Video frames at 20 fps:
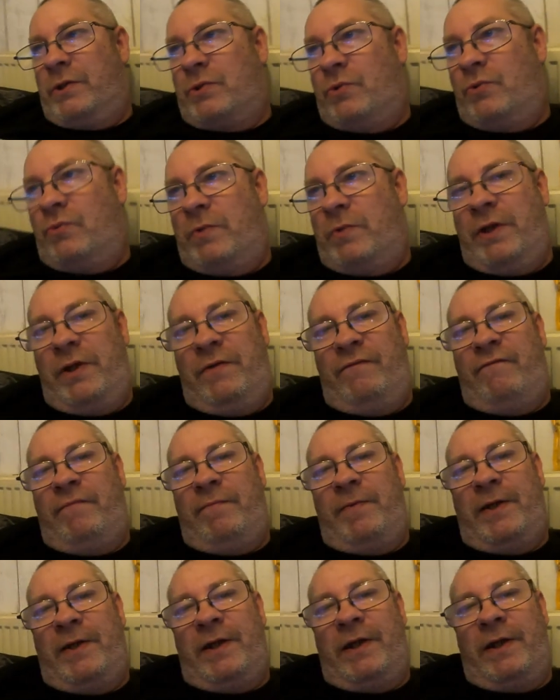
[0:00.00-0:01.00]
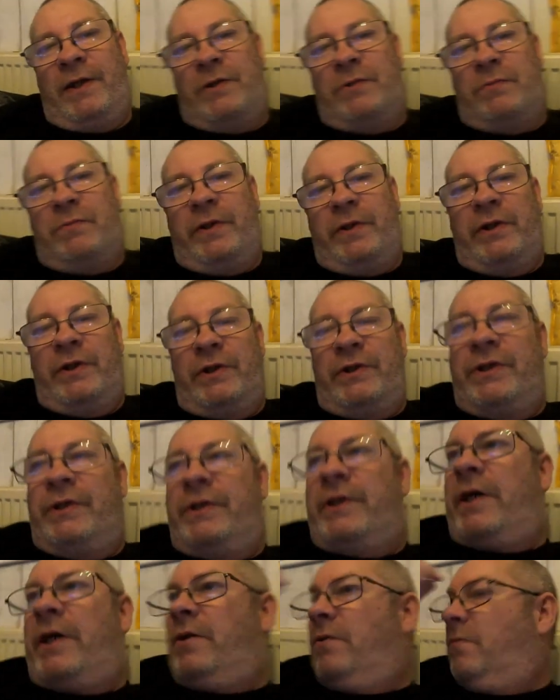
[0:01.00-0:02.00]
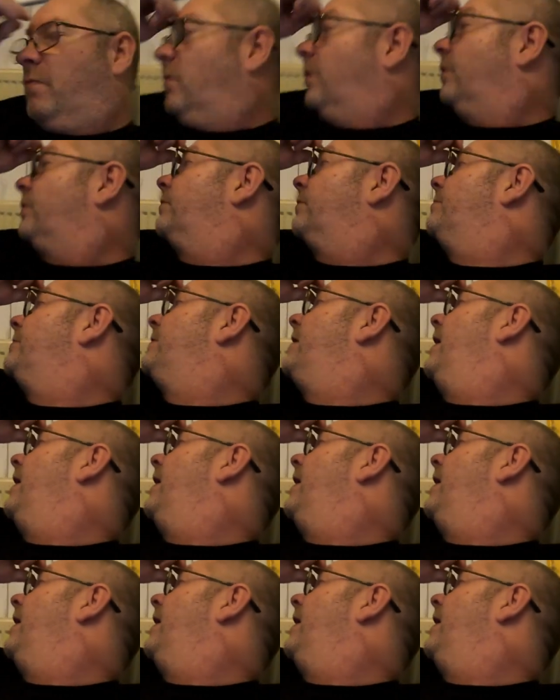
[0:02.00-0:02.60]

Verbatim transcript: is all ready for bed, and we're going to sit down and watch some